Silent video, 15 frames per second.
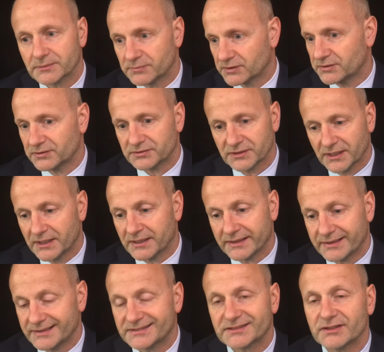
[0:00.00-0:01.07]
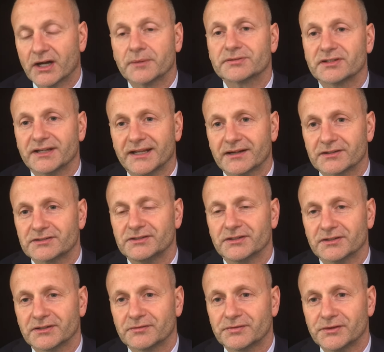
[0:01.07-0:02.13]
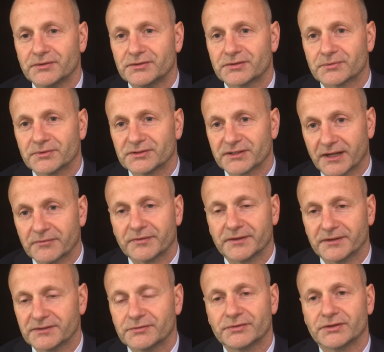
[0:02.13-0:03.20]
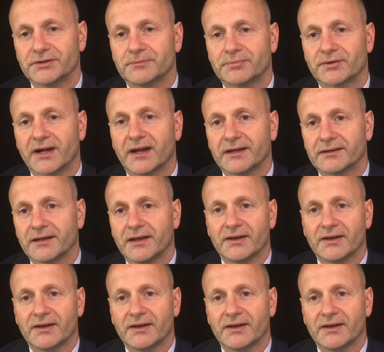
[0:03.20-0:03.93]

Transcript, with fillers: because it is an optionality on the future, which I think is very bright,